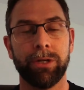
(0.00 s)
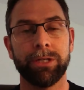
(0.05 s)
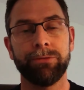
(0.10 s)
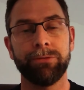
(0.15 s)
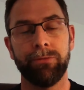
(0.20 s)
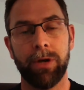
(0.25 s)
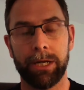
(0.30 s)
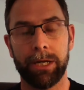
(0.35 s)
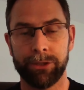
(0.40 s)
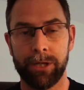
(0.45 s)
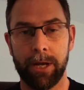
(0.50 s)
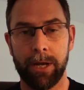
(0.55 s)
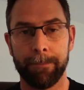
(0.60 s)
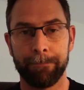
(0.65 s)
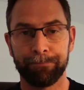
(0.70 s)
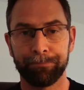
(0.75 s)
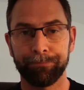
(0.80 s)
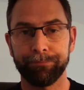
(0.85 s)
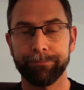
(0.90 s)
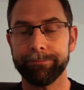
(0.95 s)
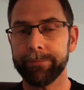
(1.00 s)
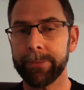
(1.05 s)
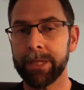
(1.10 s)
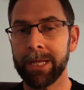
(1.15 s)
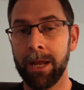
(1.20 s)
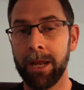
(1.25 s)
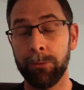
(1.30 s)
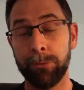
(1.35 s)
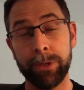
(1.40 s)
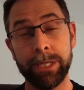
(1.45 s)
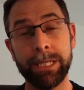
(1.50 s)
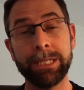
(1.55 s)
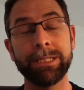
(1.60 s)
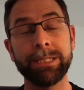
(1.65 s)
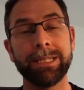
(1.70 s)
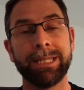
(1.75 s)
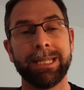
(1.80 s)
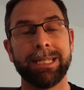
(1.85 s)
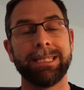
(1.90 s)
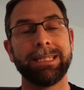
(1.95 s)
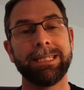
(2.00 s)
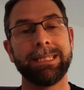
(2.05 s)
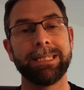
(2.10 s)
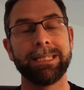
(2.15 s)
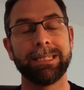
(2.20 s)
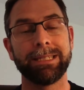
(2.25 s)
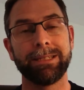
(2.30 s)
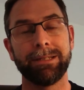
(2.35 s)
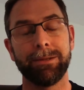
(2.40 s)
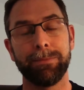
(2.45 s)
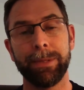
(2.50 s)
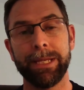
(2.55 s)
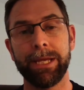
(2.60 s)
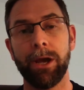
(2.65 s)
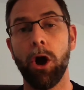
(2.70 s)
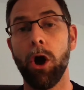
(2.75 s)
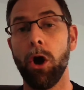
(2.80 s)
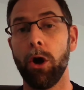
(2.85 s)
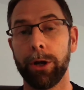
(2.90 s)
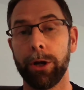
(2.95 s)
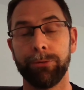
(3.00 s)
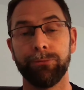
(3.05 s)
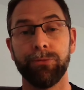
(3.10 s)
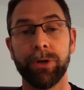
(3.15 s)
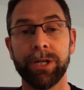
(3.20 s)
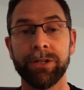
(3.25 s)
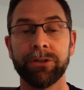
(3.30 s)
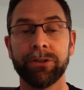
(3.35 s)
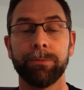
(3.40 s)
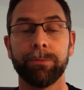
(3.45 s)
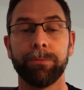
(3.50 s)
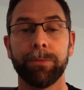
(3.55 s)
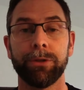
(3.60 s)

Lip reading: fracture. Now, these are considered to be high risk